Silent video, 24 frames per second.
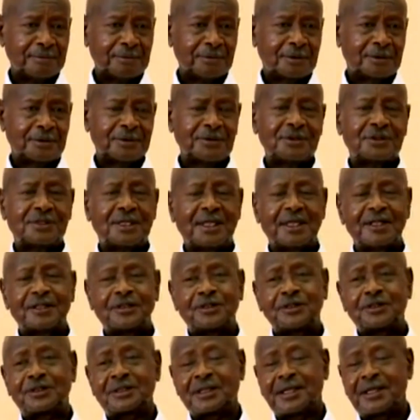Because the
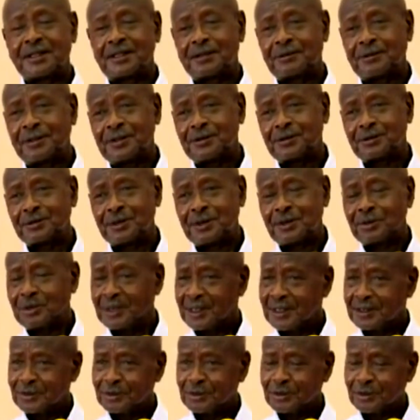scientists are the ones, when
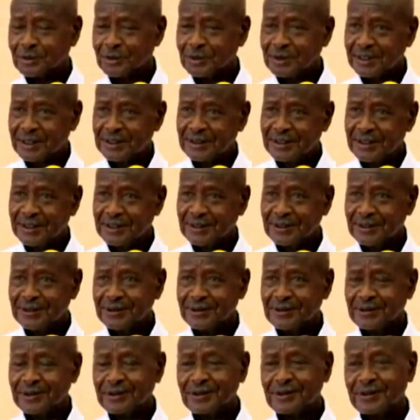we had corona, the, the,
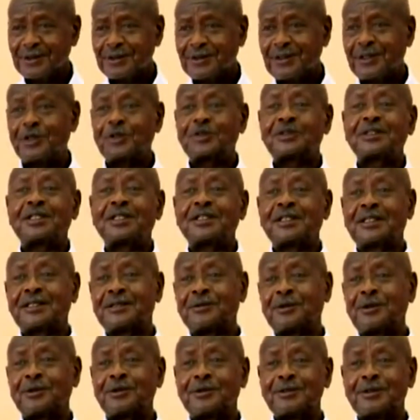the, the doctors are
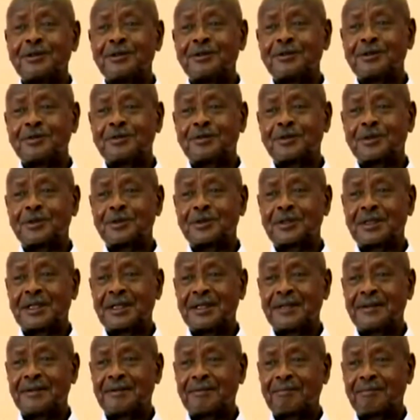the ones on the, on the front
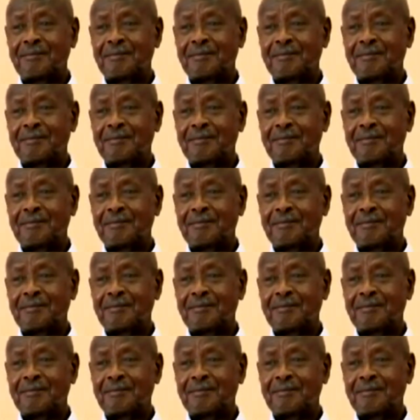line.